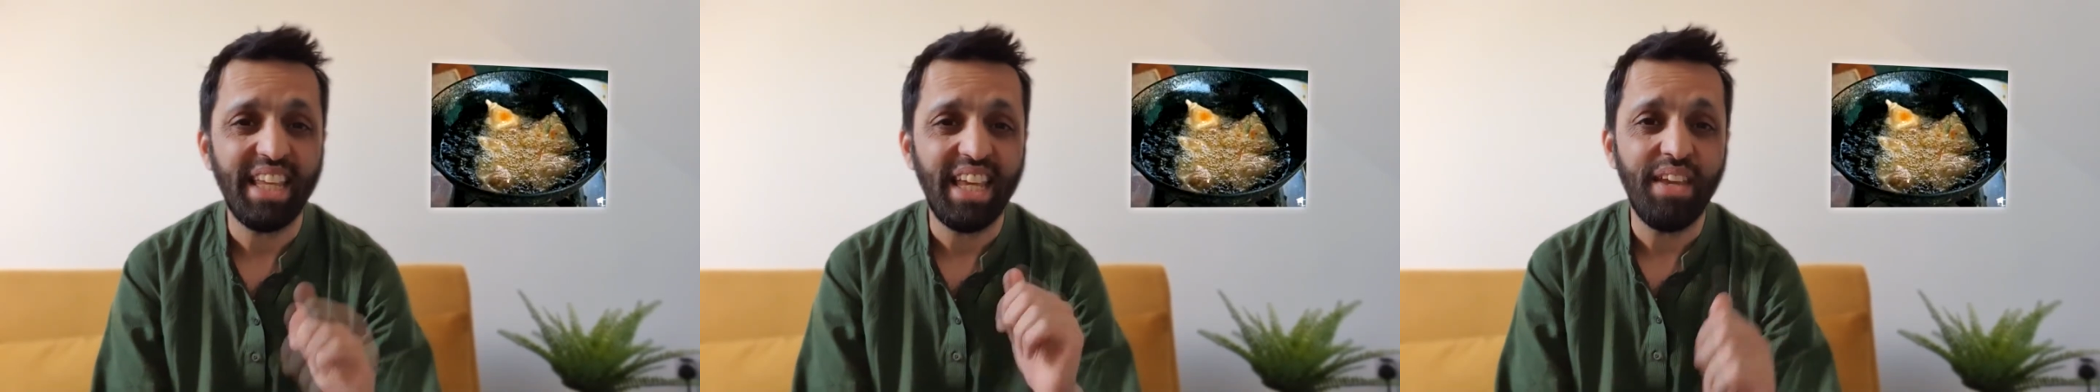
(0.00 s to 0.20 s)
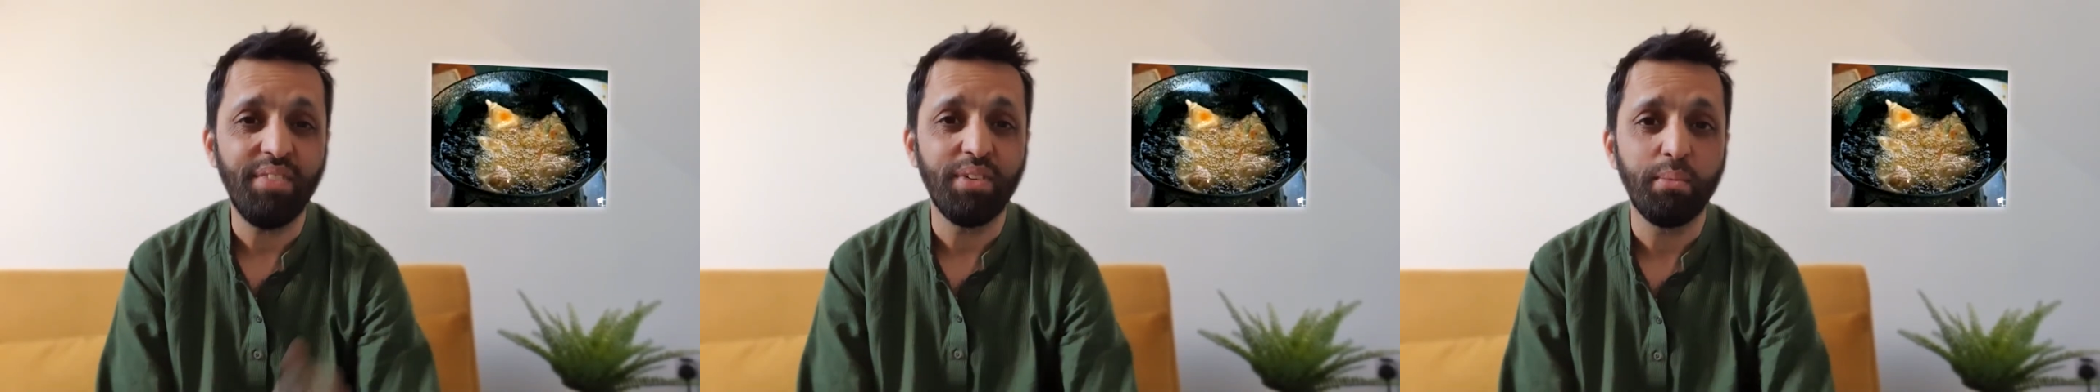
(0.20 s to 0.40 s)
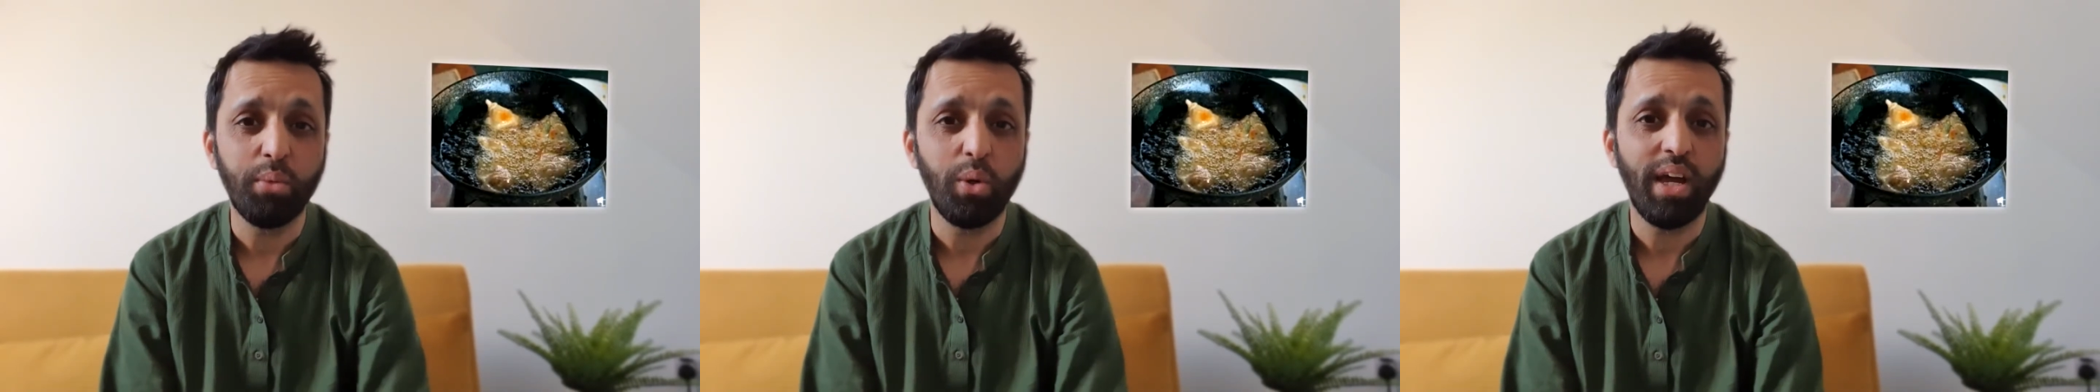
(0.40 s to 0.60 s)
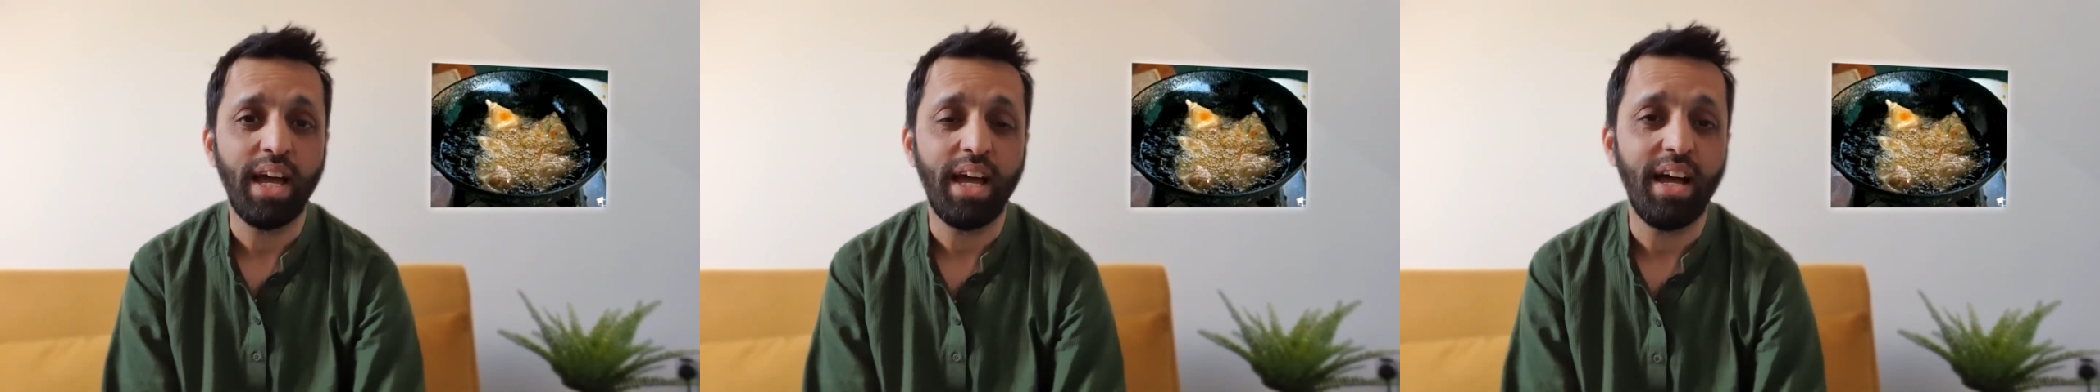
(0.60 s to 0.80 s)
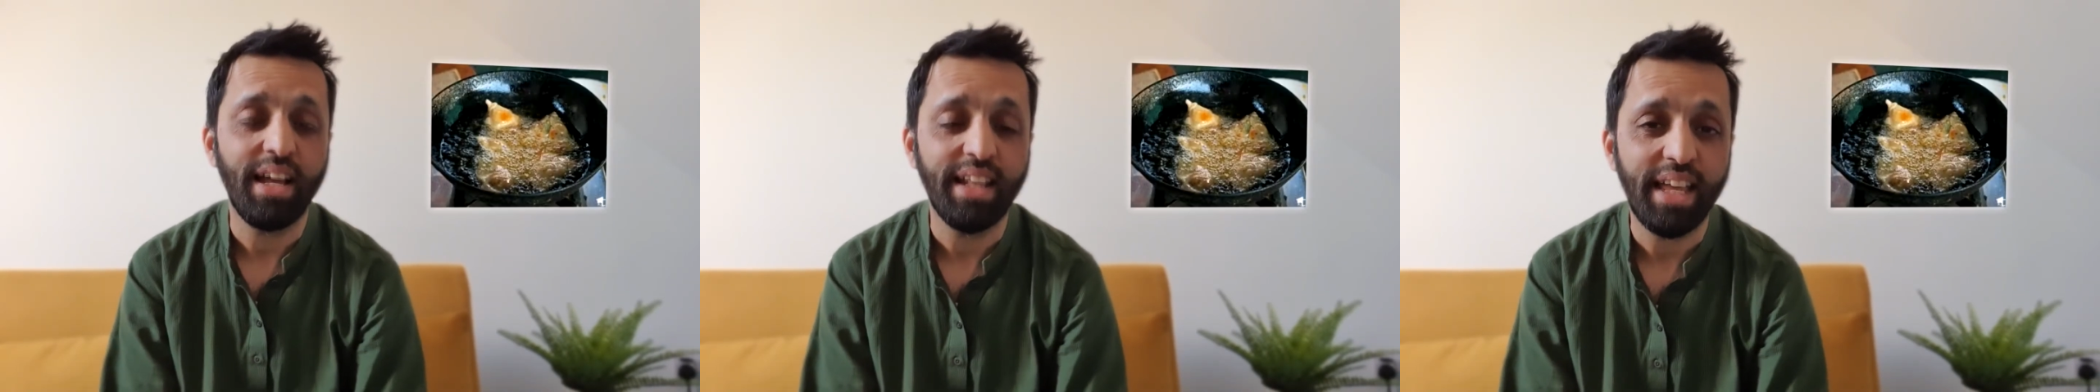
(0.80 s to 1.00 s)
even more
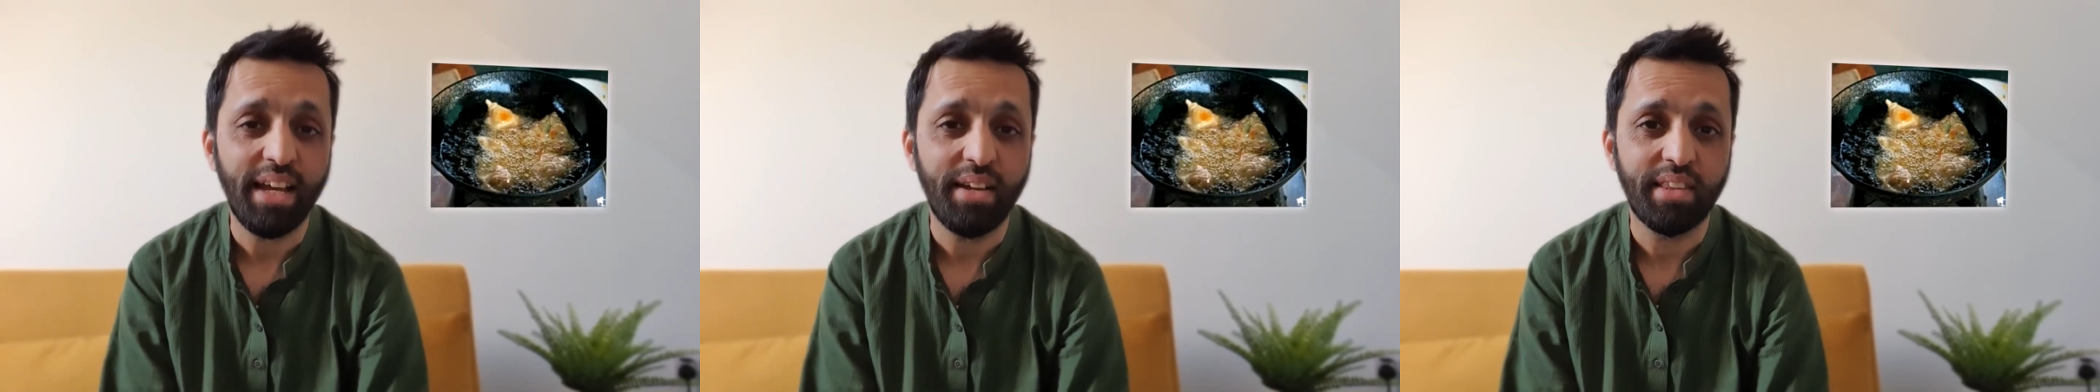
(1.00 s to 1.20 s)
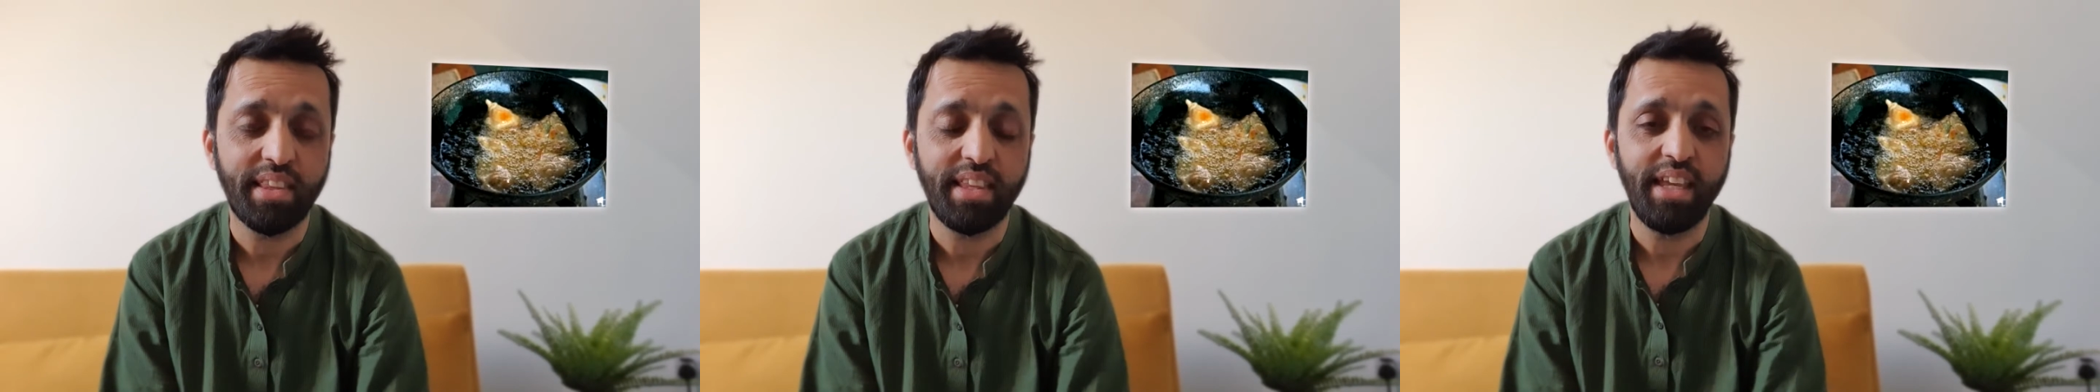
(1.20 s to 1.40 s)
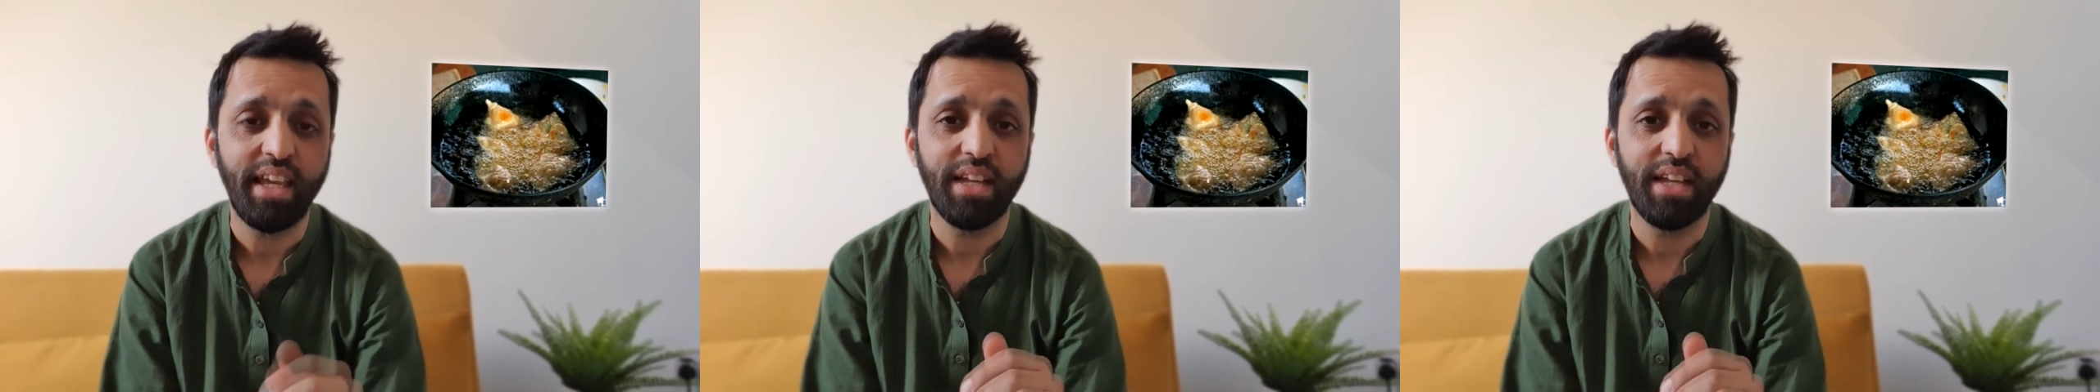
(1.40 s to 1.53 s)
unhealthy